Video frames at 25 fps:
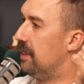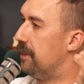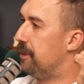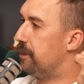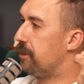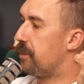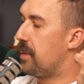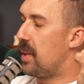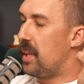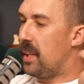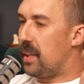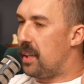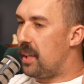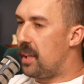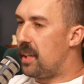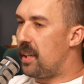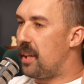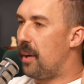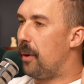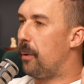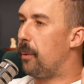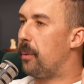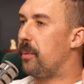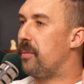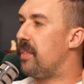Yeah.
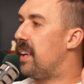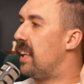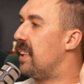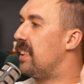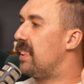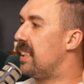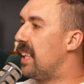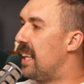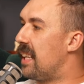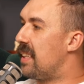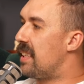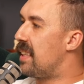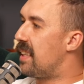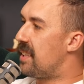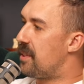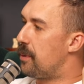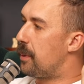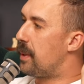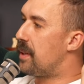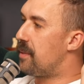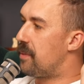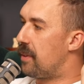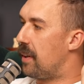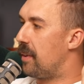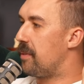You know what would validate their
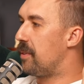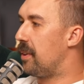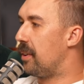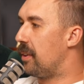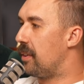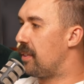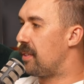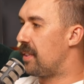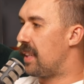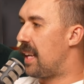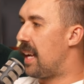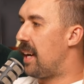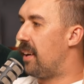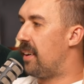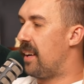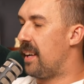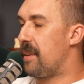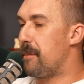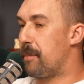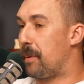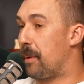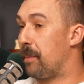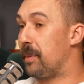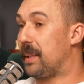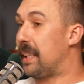twenty-five dollars an hour
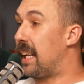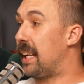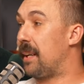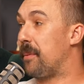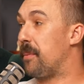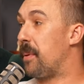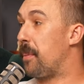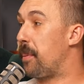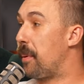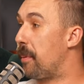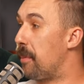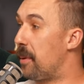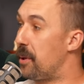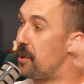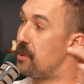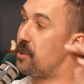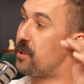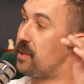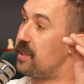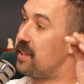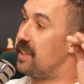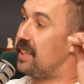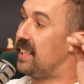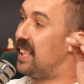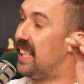and probably get them a
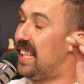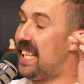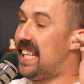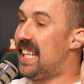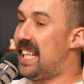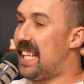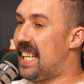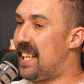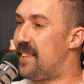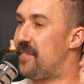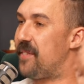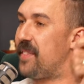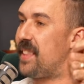promotion? Mm.